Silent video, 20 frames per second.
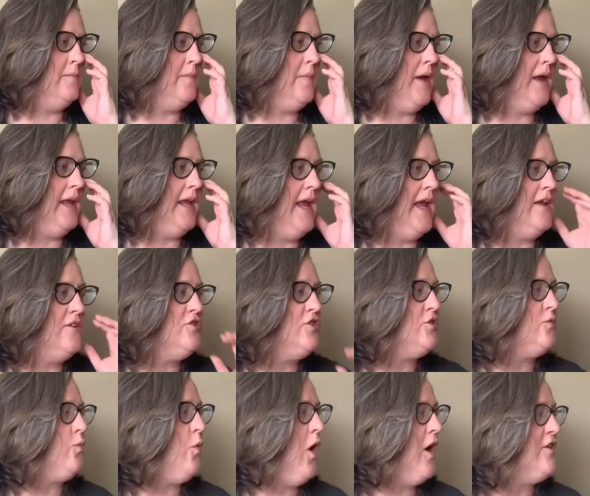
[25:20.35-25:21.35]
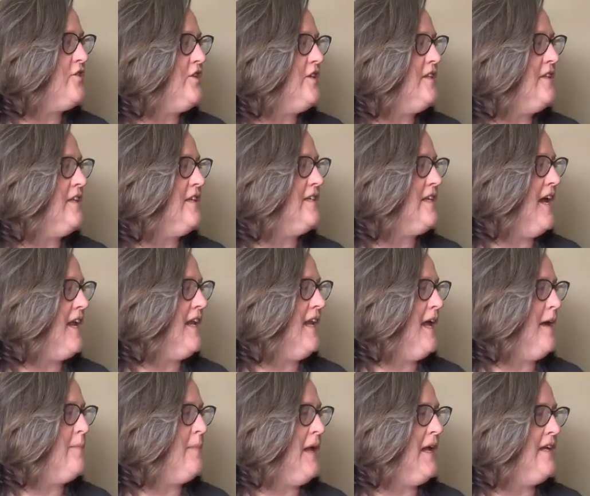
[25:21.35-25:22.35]
again, just watching the
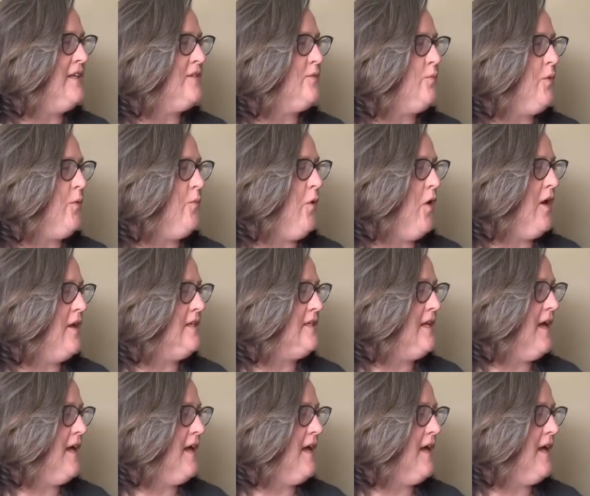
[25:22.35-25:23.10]
dynamics, we want,